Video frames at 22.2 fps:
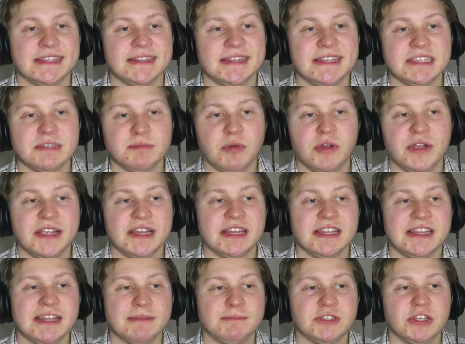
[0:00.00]
It's at this point
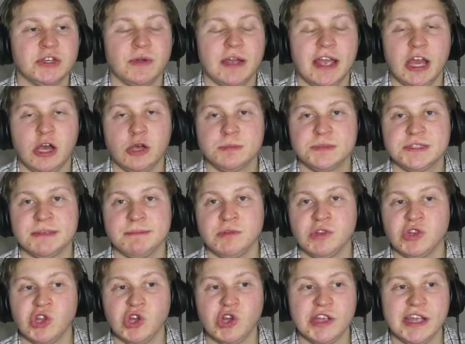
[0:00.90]
Calypso helps
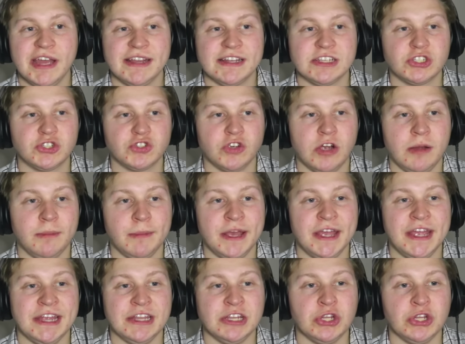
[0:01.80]
him look at his trauma